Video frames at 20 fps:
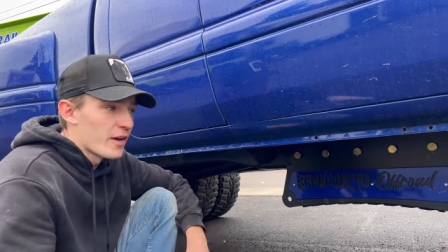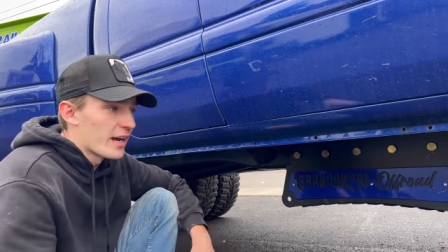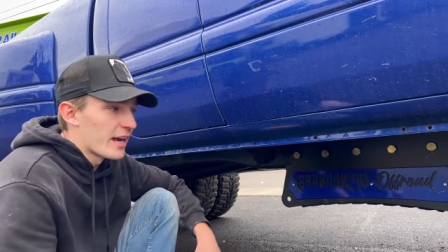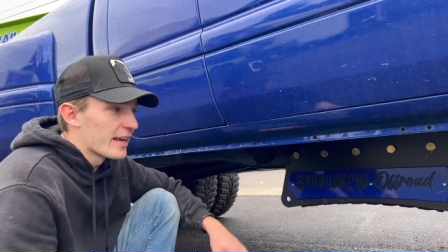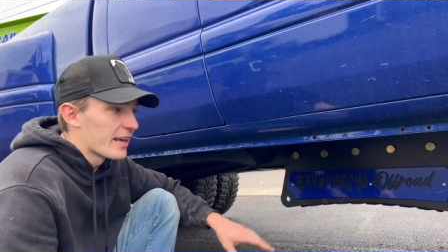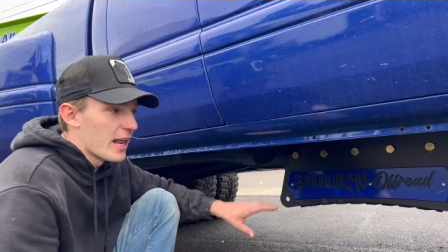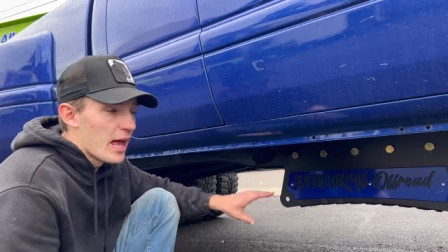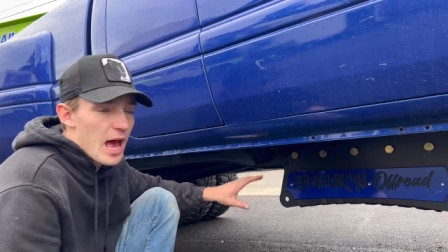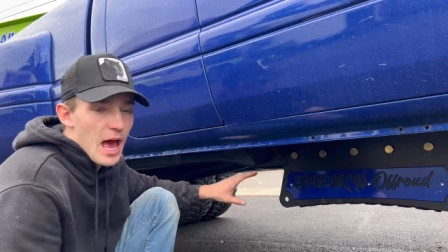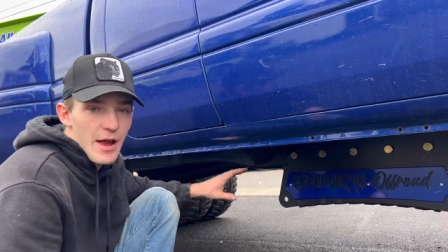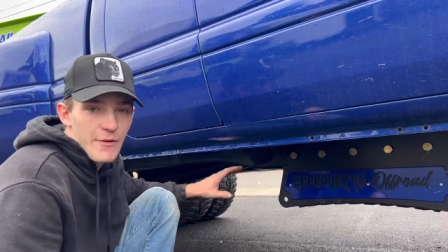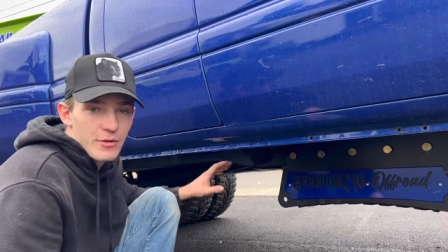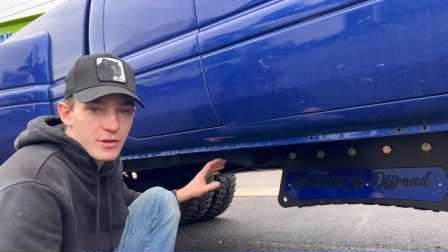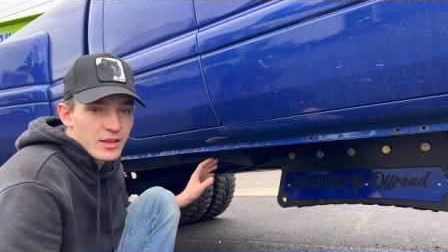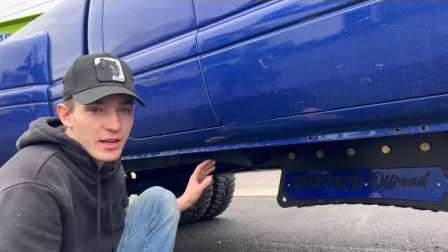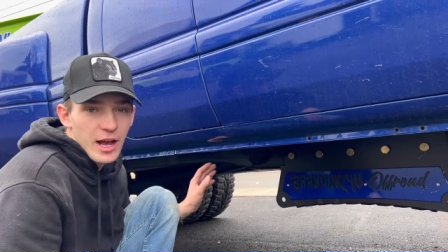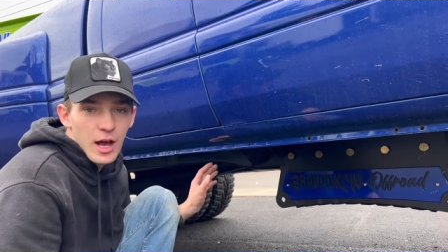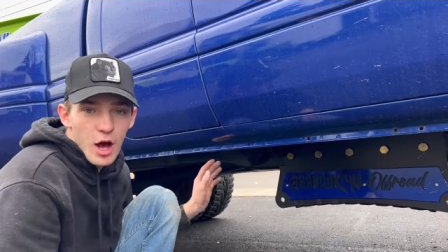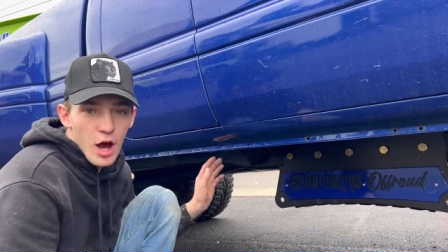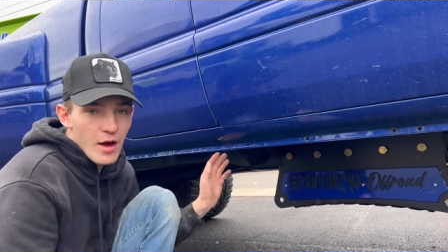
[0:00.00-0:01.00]
I get everything
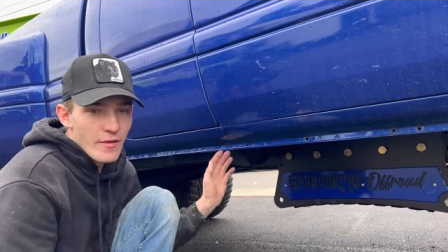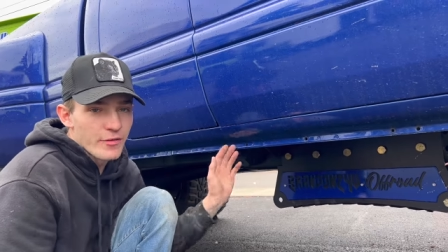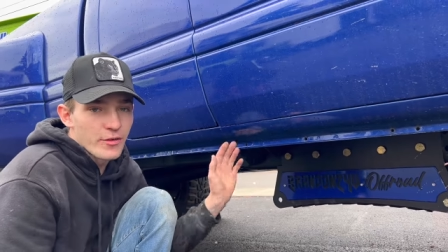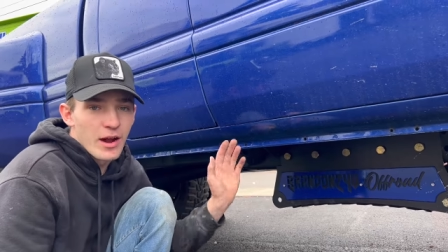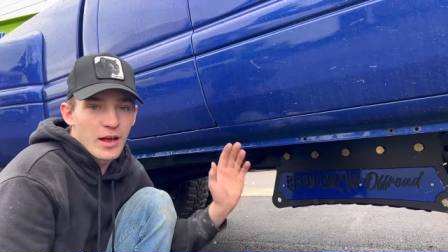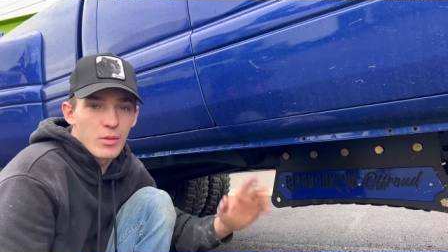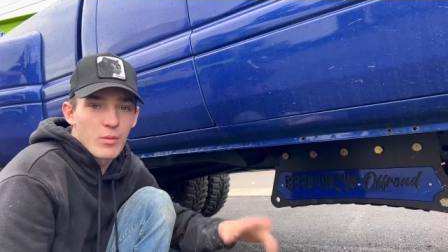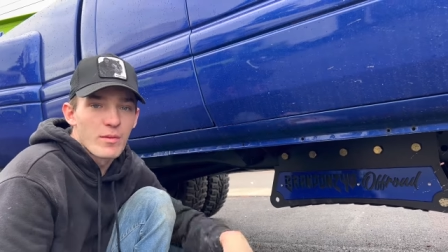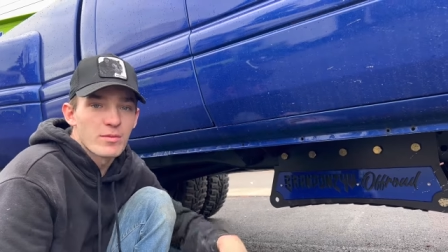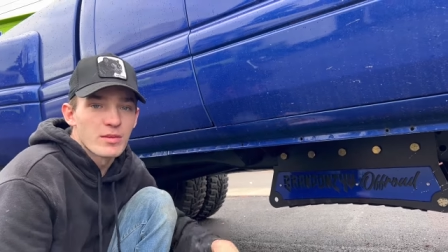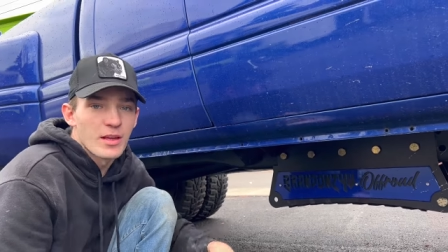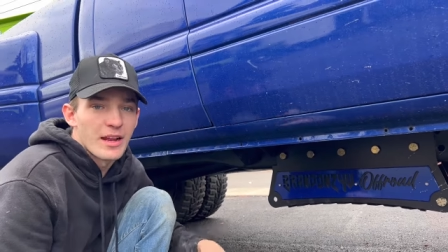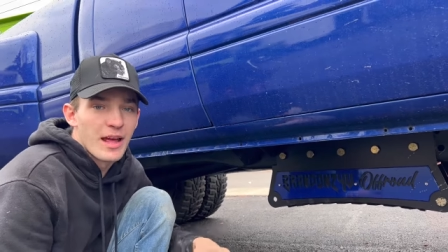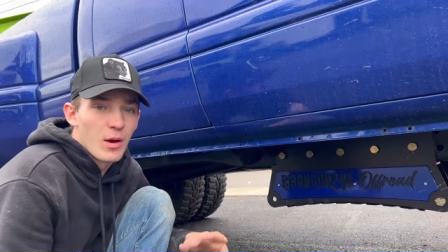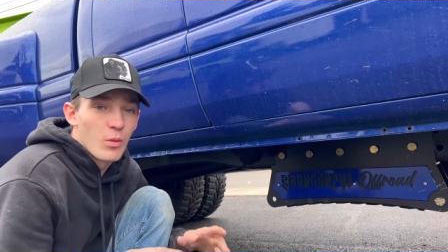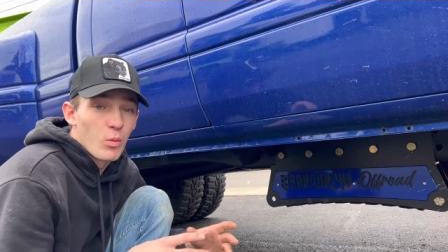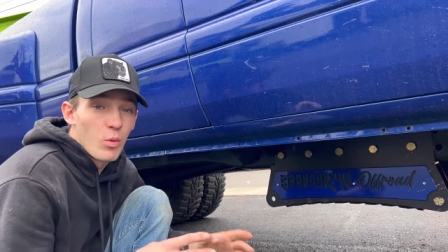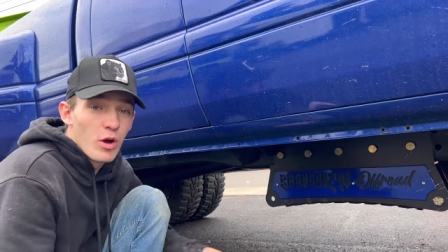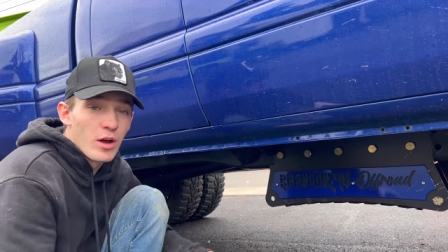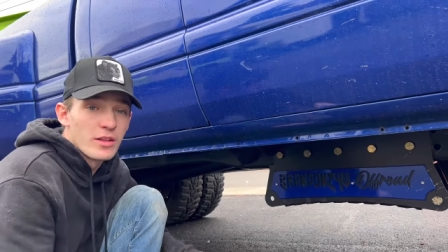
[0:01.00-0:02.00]
I offer on the website
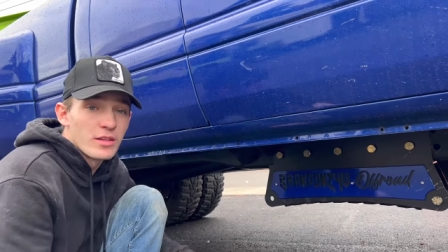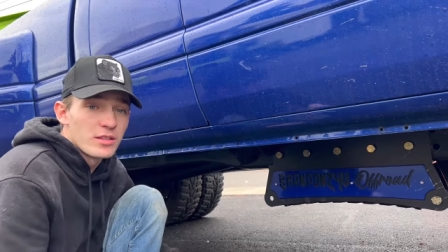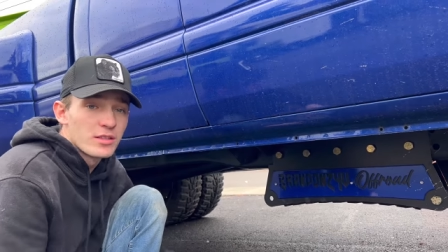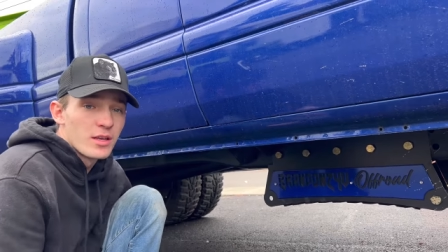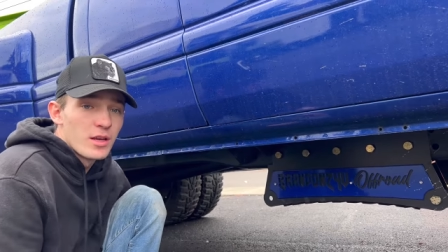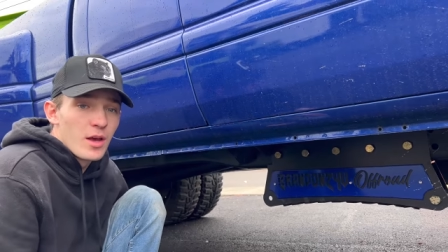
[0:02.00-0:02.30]
at once.